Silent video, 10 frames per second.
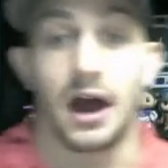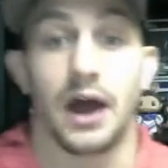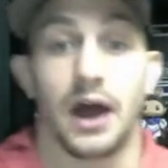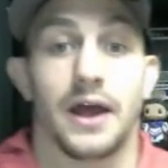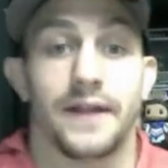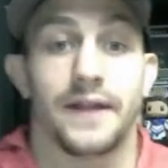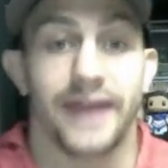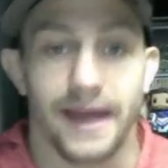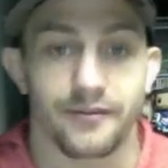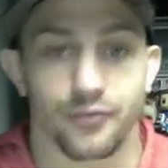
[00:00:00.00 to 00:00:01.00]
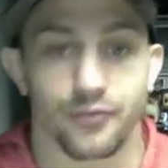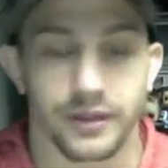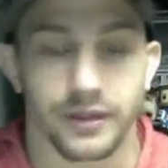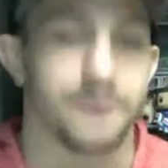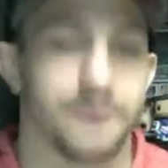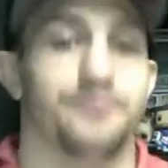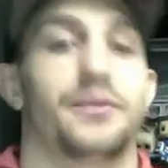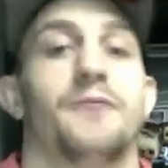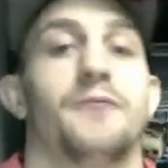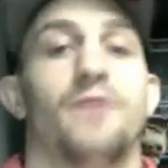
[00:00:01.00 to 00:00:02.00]
they have the freaking
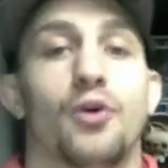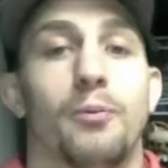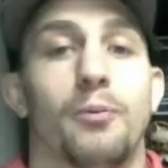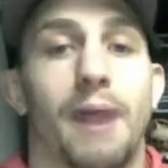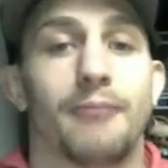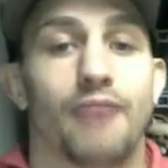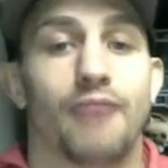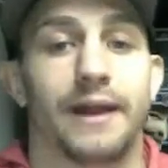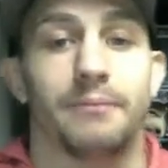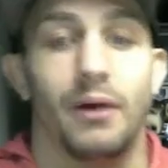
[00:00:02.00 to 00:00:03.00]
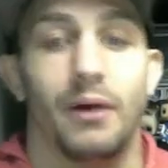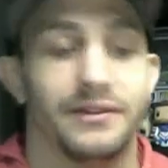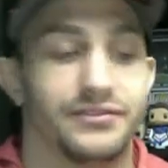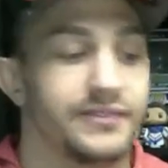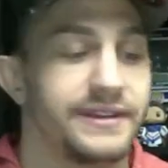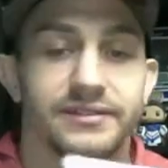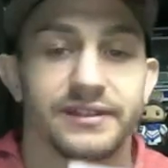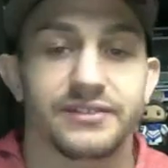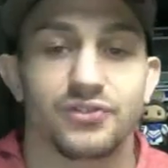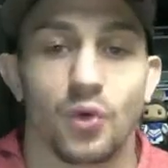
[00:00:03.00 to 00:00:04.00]
Funko Pop ride buns. This is
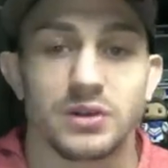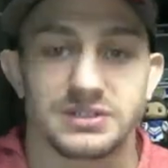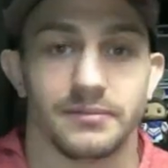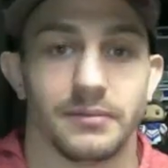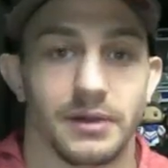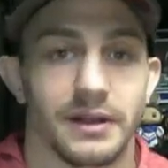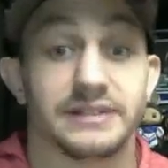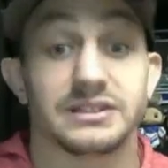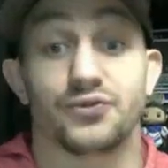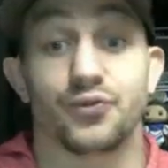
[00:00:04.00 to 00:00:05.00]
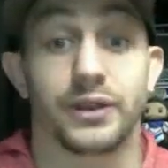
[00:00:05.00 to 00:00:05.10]
awesome. This is freaking